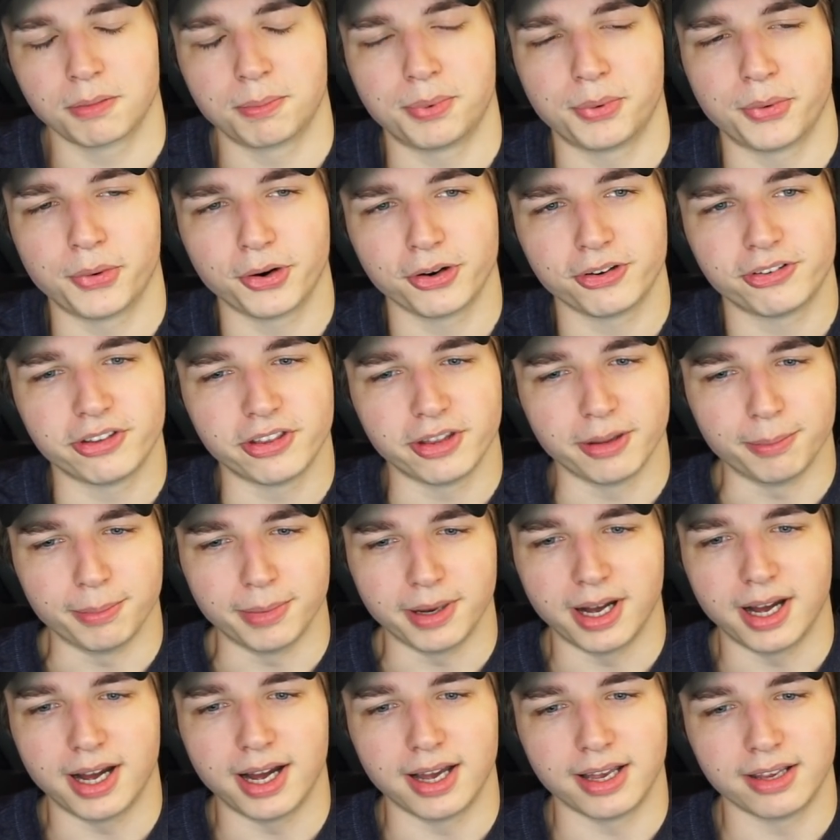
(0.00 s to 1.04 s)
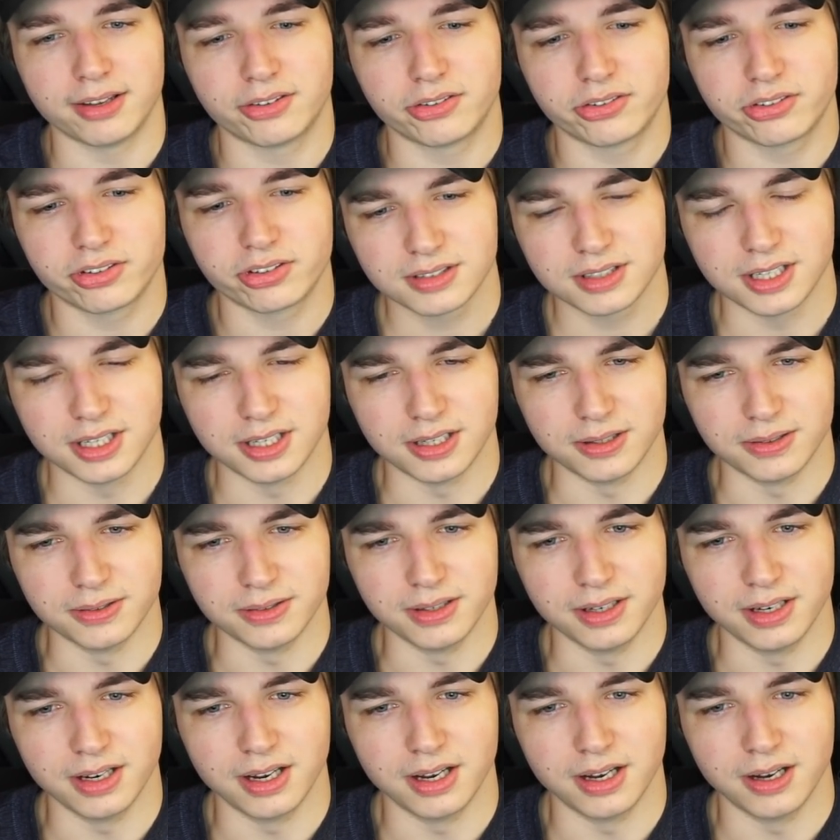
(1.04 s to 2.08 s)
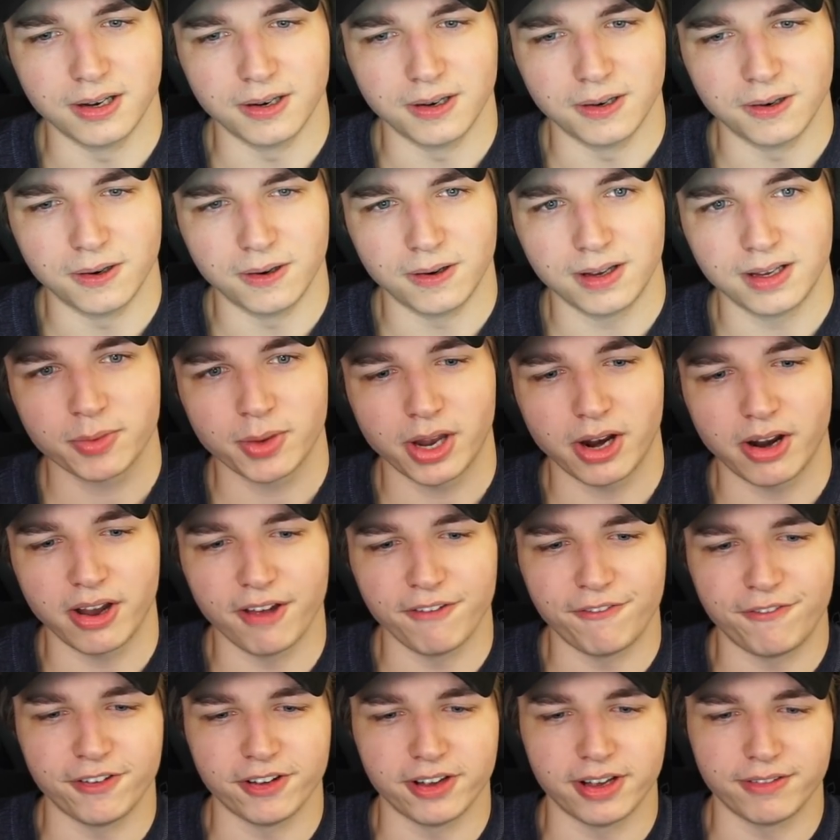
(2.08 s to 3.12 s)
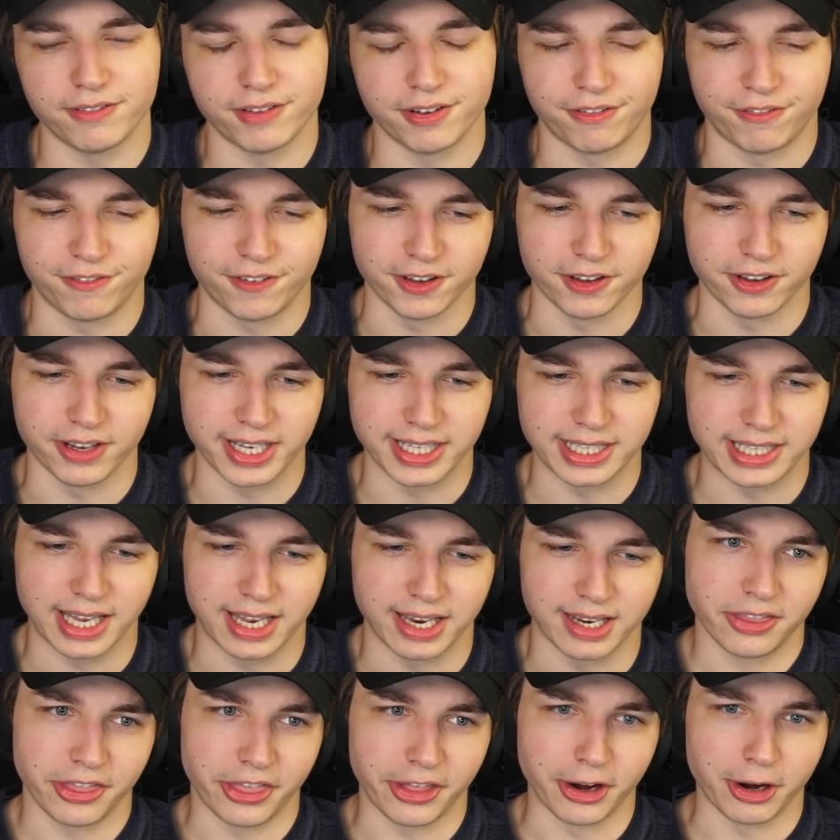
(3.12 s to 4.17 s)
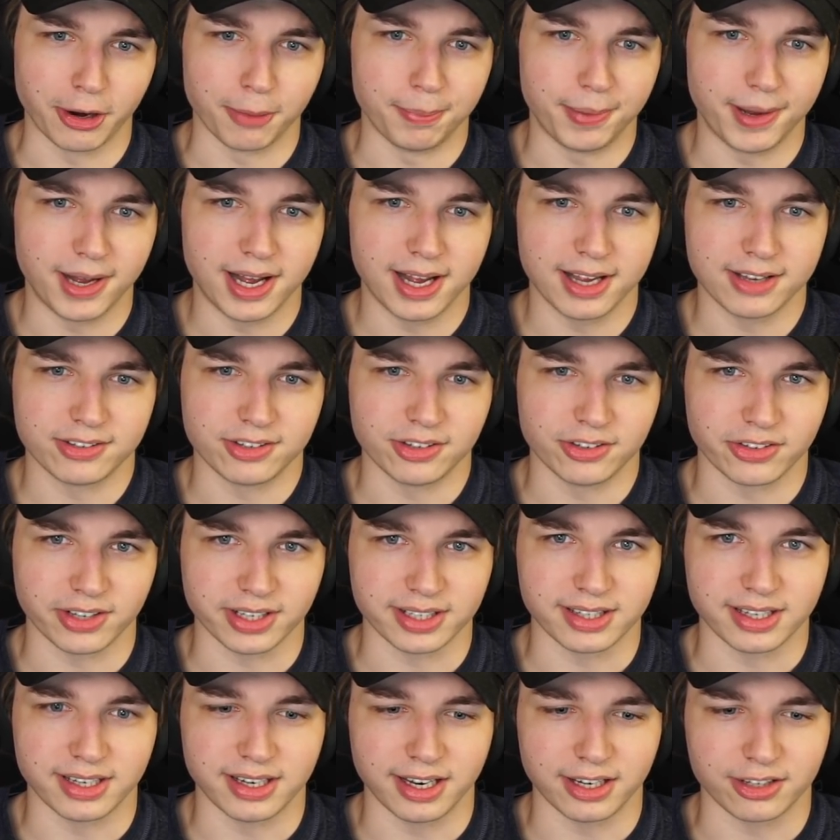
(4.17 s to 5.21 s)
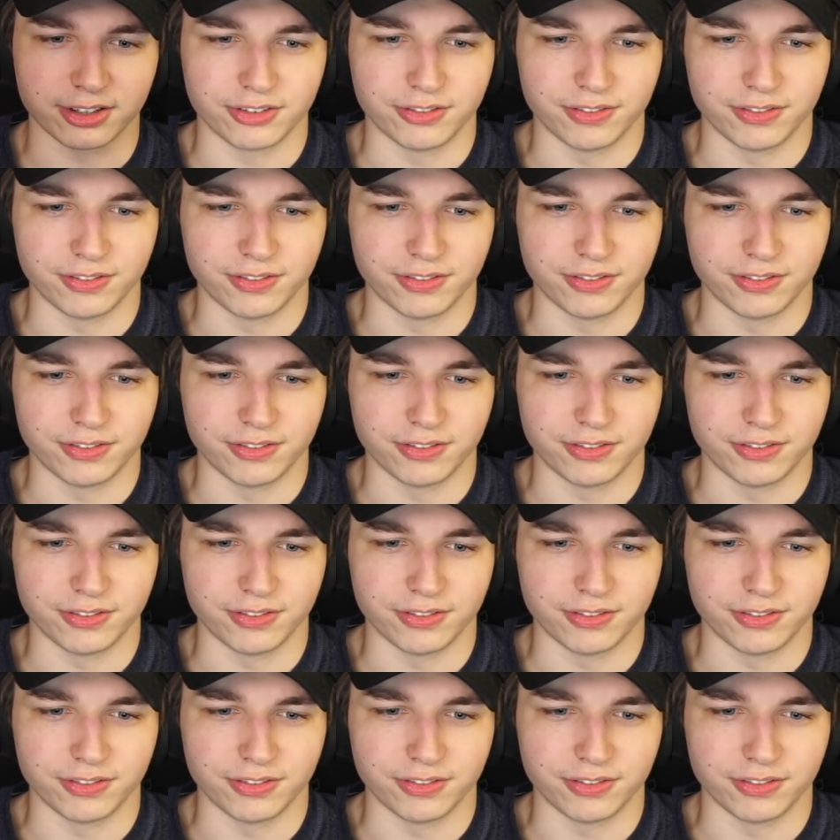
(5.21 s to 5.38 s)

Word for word: Report to the boss. Oh, no. But I feel I have a feeling that their boss is like the next